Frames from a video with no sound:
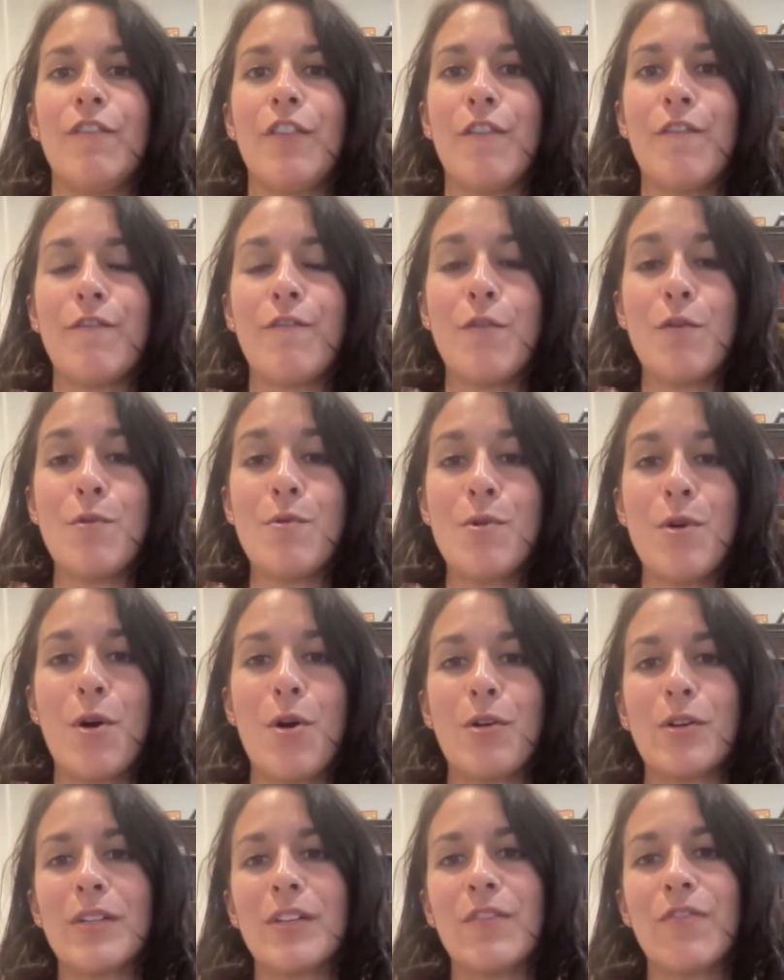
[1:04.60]
for the full
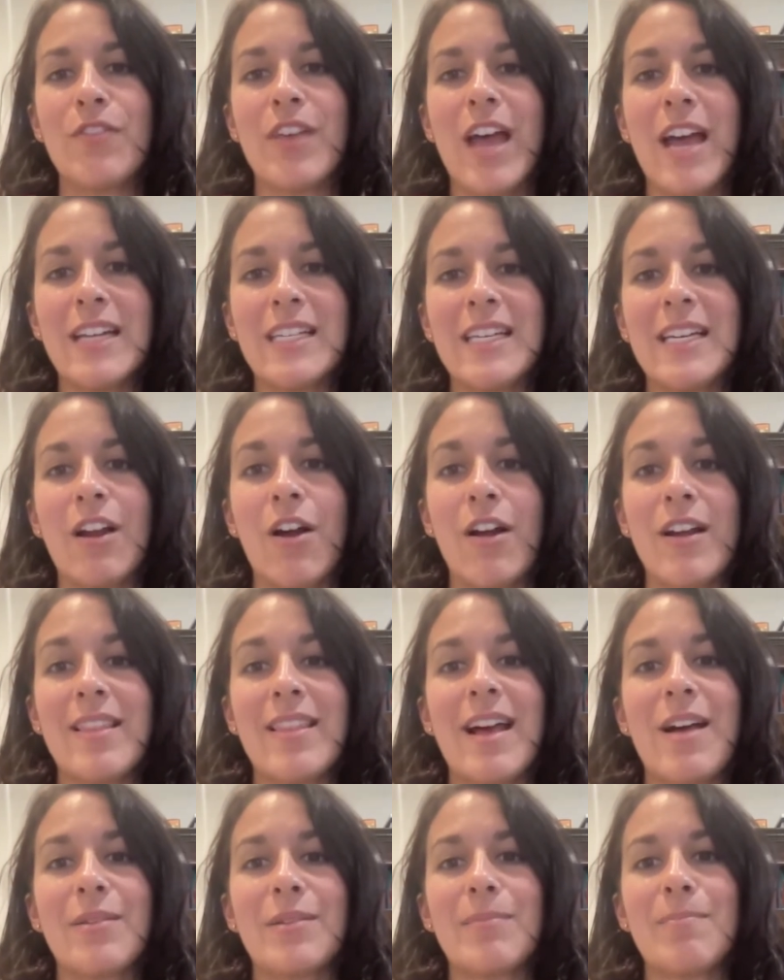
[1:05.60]
cost of
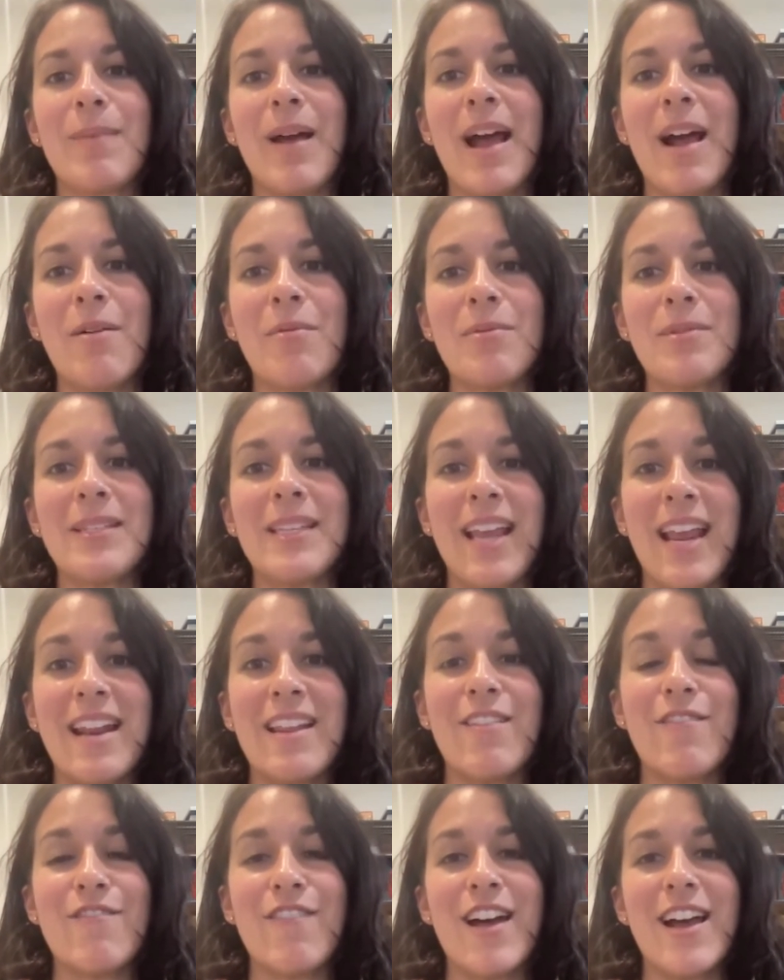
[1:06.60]
£39,000 in
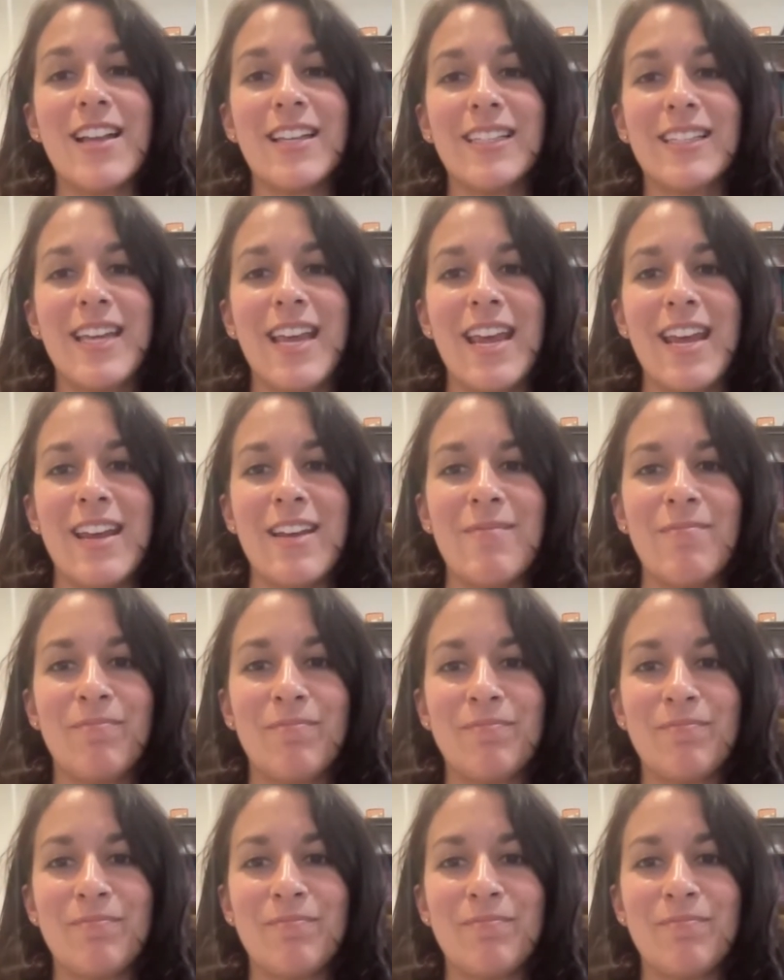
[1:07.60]
the first year.